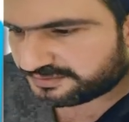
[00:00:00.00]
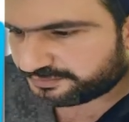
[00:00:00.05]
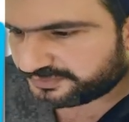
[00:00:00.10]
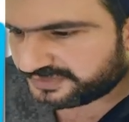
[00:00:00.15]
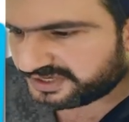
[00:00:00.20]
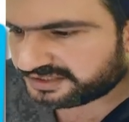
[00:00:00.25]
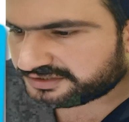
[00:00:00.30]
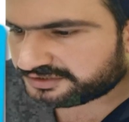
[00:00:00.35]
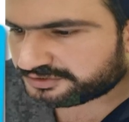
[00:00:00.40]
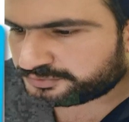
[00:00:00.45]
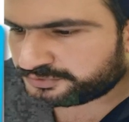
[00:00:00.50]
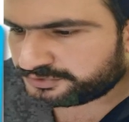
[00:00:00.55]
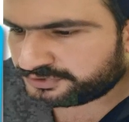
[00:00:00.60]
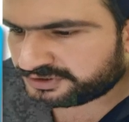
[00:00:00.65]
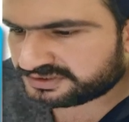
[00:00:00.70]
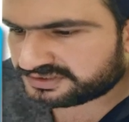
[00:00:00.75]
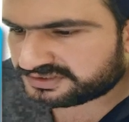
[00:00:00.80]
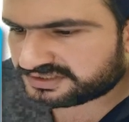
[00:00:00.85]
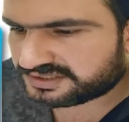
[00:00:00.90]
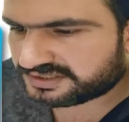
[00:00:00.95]
Make the
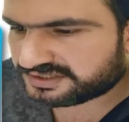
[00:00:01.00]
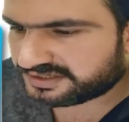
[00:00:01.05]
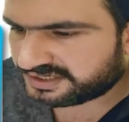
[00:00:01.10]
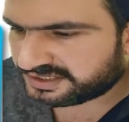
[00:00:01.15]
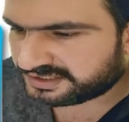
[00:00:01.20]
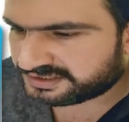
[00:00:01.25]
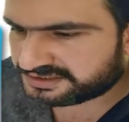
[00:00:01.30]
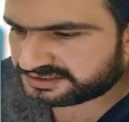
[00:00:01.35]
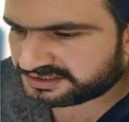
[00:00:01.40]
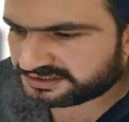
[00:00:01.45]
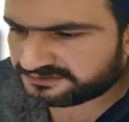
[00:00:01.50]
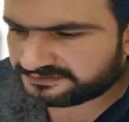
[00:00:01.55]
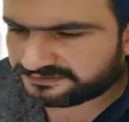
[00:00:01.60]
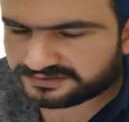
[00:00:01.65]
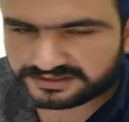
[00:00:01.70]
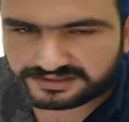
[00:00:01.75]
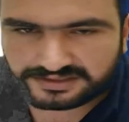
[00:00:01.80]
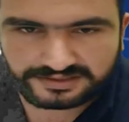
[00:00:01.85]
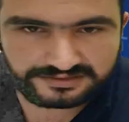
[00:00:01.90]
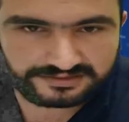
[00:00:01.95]
word negative
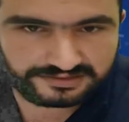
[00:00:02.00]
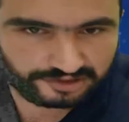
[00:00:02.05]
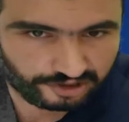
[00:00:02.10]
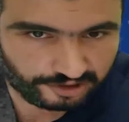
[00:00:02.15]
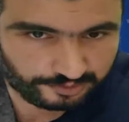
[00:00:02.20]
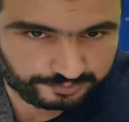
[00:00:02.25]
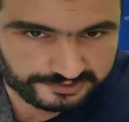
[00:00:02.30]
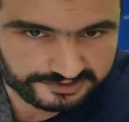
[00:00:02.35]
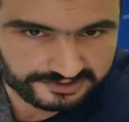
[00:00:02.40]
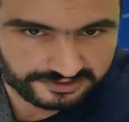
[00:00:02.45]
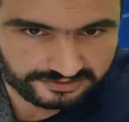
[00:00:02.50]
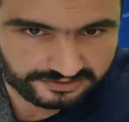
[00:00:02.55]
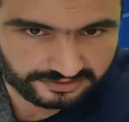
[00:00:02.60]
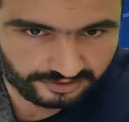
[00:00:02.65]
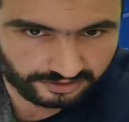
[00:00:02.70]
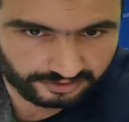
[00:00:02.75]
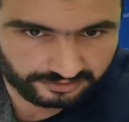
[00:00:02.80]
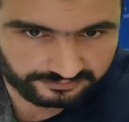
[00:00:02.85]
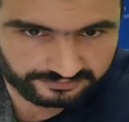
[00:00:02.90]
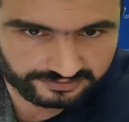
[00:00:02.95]
the opposite
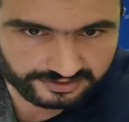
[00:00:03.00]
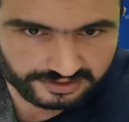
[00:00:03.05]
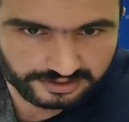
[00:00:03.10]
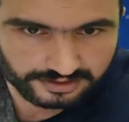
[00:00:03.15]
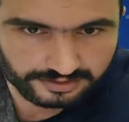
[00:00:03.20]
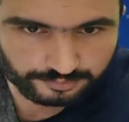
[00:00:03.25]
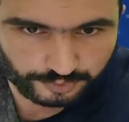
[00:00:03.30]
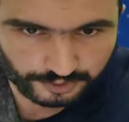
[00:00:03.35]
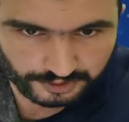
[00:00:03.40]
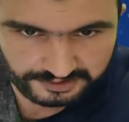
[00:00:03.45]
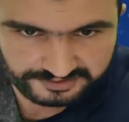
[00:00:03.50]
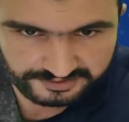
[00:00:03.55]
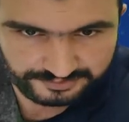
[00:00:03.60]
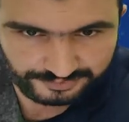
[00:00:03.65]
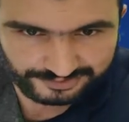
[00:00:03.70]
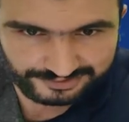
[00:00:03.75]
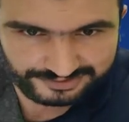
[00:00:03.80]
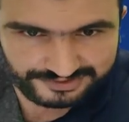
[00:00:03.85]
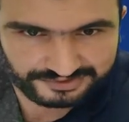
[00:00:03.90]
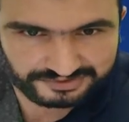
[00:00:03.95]
of
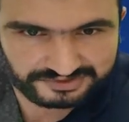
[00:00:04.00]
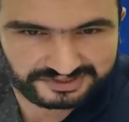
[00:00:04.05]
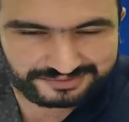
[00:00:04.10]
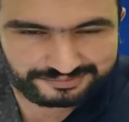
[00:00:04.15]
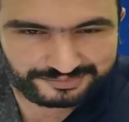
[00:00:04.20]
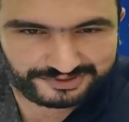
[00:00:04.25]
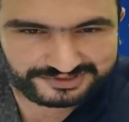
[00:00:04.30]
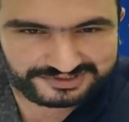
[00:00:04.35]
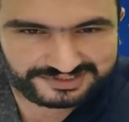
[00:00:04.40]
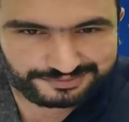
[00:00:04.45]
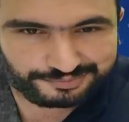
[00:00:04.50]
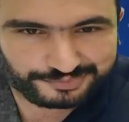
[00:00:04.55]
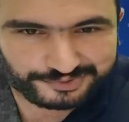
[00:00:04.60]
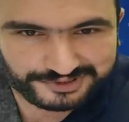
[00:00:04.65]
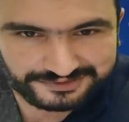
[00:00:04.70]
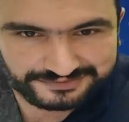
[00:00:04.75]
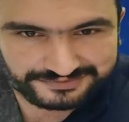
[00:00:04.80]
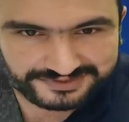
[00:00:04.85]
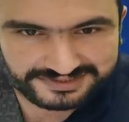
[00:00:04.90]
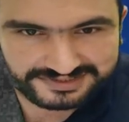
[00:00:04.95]
possible, talking about the
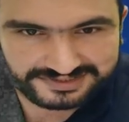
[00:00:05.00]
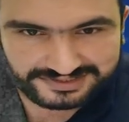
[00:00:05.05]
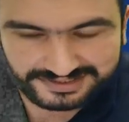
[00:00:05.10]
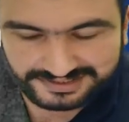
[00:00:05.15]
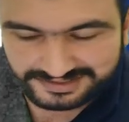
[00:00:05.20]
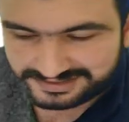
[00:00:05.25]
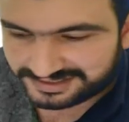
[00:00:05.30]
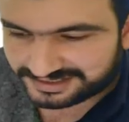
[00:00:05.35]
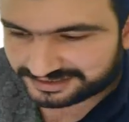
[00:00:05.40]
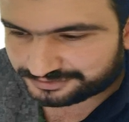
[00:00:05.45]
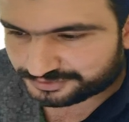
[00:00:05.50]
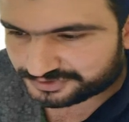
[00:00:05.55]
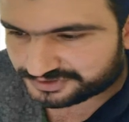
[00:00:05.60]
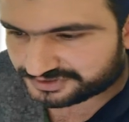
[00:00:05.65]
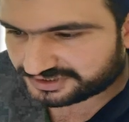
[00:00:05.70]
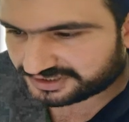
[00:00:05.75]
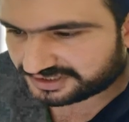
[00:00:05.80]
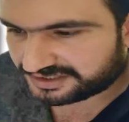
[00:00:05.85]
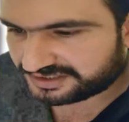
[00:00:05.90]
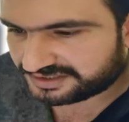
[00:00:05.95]
prefixes that we
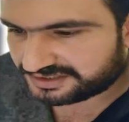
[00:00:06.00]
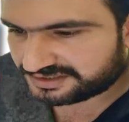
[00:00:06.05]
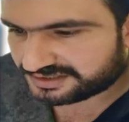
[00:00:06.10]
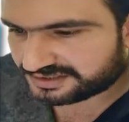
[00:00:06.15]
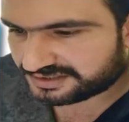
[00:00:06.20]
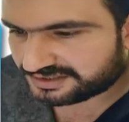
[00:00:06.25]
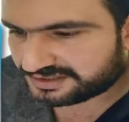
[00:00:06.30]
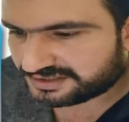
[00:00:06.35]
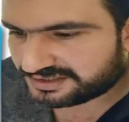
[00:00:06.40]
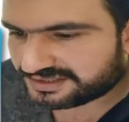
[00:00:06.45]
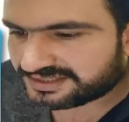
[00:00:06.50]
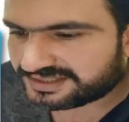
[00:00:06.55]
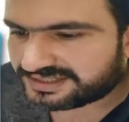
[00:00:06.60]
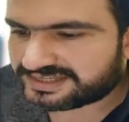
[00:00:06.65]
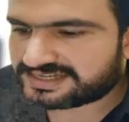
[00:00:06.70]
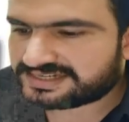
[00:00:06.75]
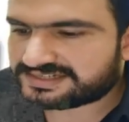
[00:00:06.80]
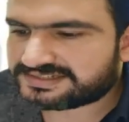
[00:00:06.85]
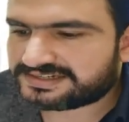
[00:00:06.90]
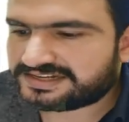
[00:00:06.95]
studied.
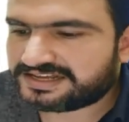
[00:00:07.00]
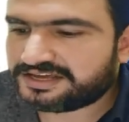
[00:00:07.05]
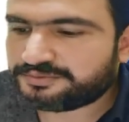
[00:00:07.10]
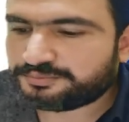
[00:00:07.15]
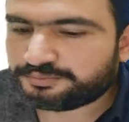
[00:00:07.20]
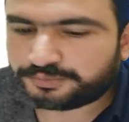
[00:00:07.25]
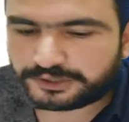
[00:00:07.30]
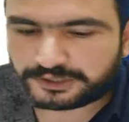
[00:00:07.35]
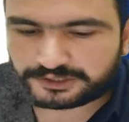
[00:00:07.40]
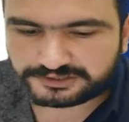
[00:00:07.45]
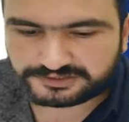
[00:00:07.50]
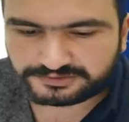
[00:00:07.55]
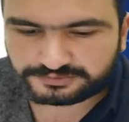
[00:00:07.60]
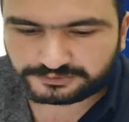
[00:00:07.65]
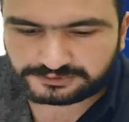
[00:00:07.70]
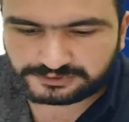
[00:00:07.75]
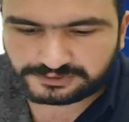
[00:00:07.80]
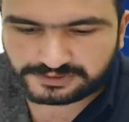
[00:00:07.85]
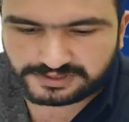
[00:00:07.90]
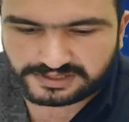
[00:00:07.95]
Yes,
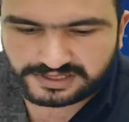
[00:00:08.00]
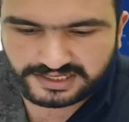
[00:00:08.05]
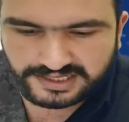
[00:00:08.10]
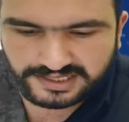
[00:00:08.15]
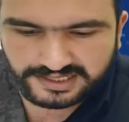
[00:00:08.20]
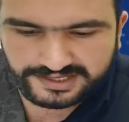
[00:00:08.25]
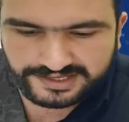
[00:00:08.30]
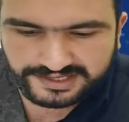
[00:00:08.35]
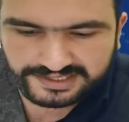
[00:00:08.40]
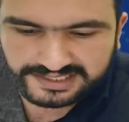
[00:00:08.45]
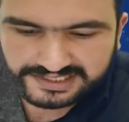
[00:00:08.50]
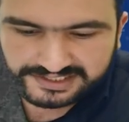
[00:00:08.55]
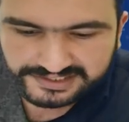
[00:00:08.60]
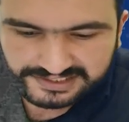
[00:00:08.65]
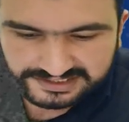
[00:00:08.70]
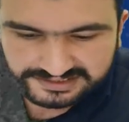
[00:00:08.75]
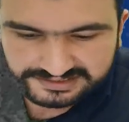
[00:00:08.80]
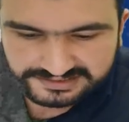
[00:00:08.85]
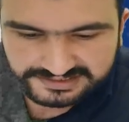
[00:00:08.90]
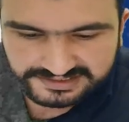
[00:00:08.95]
impossible.
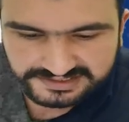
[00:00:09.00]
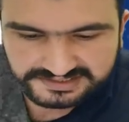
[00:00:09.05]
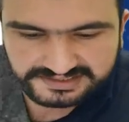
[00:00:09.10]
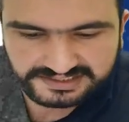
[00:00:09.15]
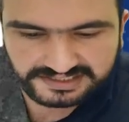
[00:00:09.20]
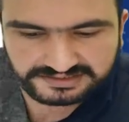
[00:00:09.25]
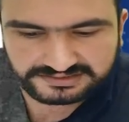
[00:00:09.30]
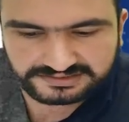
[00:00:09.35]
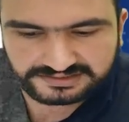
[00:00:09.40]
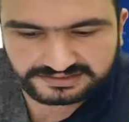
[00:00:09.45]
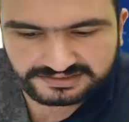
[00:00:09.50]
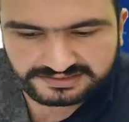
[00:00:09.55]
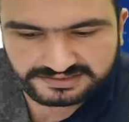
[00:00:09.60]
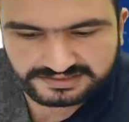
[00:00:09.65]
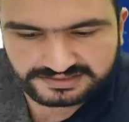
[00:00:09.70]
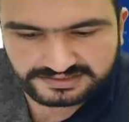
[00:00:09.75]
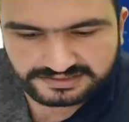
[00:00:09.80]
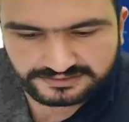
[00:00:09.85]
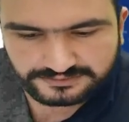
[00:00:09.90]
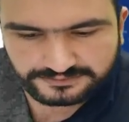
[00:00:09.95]
Correct the
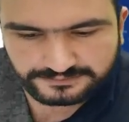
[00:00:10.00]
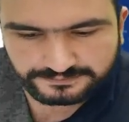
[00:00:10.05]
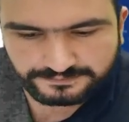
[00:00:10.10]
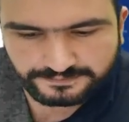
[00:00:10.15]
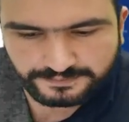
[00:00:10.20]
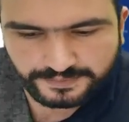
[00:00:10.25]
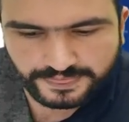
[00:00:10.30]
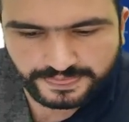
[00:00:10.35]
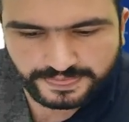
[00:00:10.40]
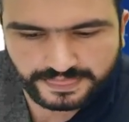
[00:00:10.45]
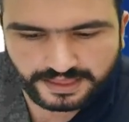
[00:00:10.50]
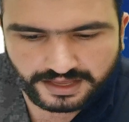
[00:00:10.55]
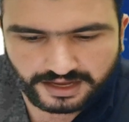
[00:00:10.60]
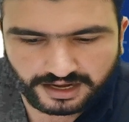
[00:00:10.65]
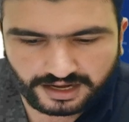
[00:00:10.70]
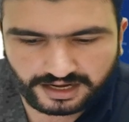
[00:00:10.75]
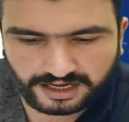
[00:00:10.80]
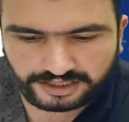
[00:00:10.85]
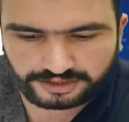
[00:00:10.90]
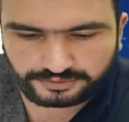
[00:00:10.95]
sentence.
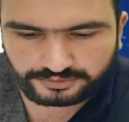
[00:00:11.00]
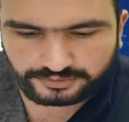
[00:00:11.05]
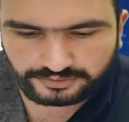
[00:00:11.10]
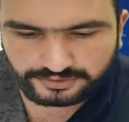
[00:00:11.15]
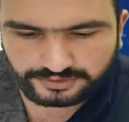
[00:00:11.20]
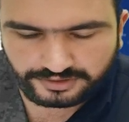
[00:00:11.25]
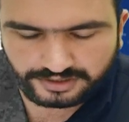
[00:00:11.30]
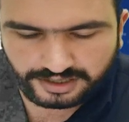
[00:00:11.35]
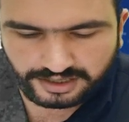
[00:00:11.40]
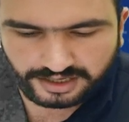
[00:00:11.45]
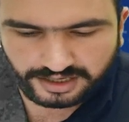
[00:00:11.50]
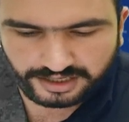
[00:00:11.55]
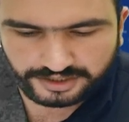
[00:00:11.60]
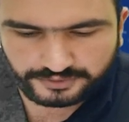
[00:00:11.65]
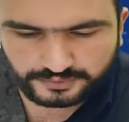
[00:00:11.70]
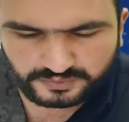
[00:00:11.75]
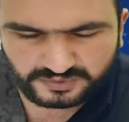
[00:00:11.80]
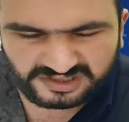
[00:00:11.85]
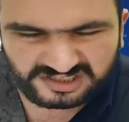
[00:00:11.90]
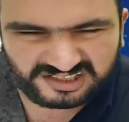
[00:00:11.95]
I
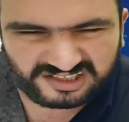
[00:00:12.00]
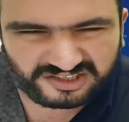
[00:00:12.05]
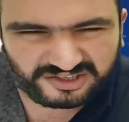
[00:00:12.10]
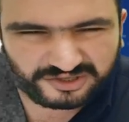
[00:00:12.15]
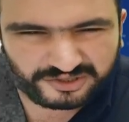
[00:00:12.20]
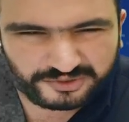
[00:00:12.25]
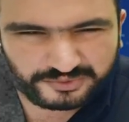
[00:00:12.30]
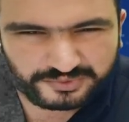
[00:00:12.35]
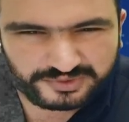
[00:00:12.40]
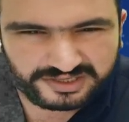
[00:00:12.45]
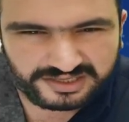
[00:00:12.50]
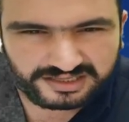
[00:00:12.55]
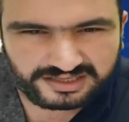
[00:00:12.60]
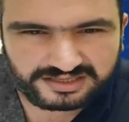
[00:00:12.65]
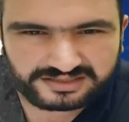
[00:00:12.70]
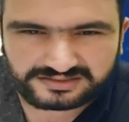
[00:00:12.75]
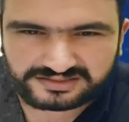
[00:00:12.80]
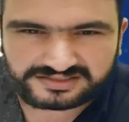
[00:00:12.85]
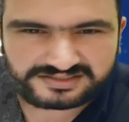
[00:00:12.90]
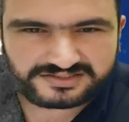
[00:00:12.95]
will
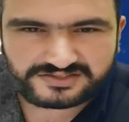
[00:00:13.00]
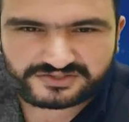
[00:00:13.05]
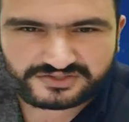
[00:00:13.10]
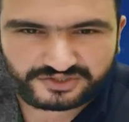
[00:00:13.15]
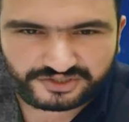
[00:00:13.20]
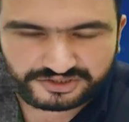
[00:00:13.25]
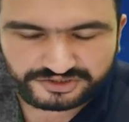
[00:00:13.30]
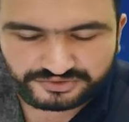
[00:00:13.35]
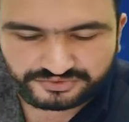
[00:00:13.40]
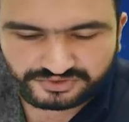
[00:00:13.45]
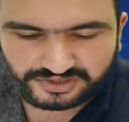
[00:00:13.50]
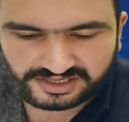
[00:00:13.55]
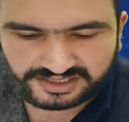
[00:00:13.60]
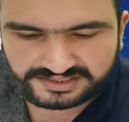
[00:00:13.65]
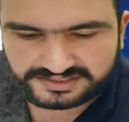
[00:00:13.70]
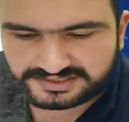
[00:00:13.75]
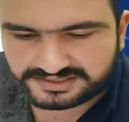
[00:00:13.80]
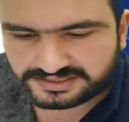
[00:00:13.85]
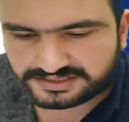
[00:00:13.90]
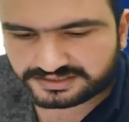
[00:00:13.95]
going. This is not
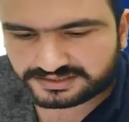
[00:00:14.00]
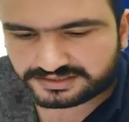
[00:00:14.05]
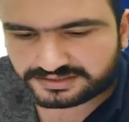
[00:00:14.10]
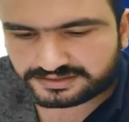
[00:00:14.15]
right.